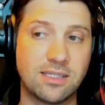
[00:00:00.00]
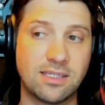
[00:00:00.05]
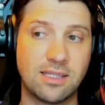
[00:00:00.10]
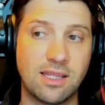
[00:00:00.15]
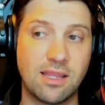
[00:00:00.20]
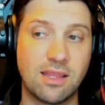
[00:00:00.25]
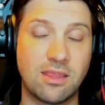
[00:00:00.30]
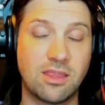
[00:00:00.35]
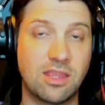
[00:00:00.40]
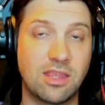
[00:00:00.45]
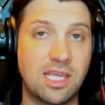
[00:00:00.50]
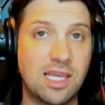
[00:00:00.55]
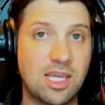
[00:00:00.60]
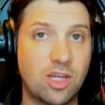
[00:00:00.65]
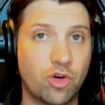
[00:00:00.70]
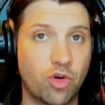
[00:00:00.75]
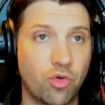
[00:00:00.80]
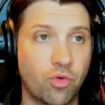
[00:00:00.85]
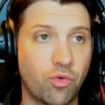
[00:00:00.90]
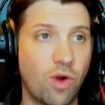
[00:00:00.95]
the
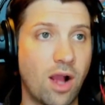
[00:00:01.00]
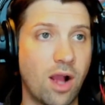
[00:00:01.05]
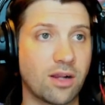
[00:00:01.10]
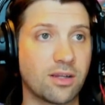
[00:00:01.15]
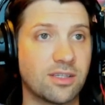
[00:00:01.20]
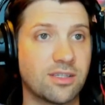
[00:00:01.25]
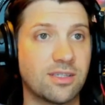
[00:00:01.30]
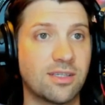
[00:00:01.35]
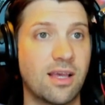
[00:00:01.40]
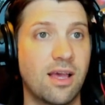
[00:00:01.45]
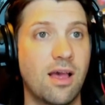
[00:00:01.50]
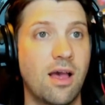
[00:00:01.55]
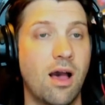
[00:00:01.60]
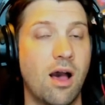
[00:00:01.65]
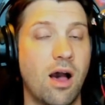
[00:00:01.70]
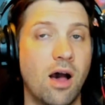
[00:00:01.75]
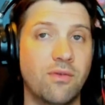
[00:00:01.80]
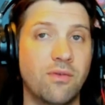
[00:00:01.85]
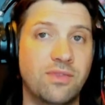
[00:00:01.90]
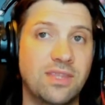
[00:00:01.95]
crux
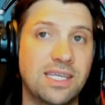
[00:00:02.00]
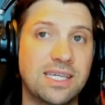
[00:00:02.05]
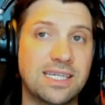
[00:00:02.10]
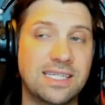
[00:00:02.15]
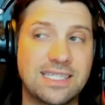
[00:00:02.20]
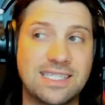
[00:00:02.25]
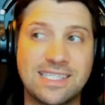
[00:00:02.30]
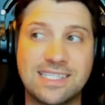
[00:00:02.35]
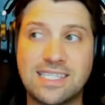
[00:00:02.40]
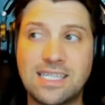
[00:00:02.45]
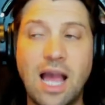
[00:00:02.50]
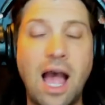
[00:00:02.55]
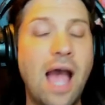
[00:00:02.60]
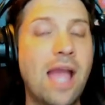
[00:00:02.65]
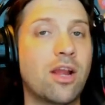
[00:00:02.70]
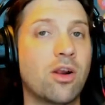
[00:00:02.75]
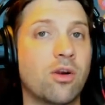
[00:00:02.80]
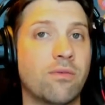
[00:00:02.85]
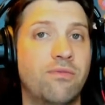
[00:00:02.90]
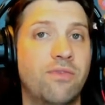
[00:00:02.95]
of the
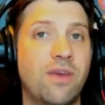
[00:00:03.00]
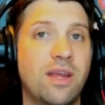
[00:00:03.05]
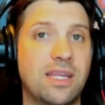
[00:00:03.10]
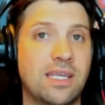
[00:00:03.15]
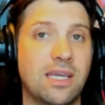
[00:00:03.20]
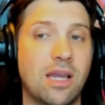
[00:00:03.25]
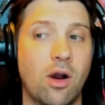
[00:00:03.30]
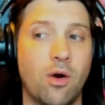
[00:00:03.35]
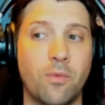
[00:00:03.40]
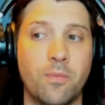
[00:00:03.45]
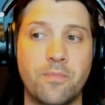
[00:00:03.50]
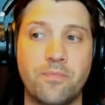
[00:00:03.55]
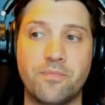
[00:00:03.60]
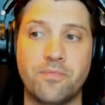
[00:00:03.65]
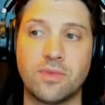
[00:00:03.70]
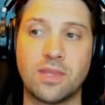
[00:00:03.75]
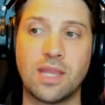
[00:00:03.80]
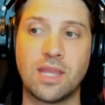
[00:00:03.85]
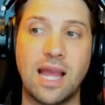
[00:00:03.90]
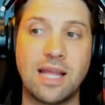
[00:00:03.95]
entire video
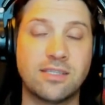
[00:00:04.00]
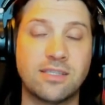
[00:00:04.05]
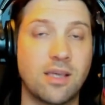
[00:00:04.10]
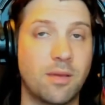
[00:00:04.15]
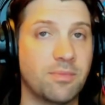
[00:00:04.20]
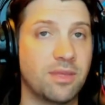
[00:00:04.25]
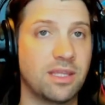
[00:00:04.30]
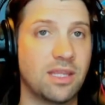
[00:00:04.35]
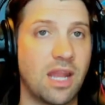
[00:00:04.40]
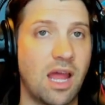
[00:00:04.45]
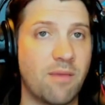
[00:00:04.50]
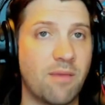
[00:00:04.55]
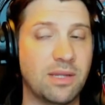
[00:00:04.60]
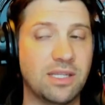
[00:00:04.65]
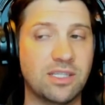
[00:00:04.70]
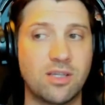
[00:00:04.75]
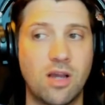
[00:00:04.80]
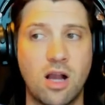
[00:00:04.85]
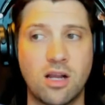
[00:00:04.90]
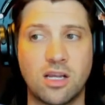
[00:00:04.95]
and something that I've
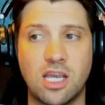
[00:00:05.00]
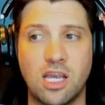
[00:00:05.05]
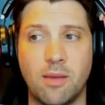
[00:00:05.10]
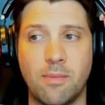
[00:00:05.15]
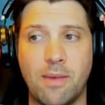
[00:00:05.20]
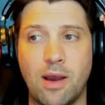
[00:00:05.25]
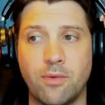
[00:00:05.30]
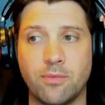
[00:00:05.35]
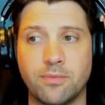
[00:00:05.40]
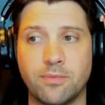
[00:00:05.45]
been talking about.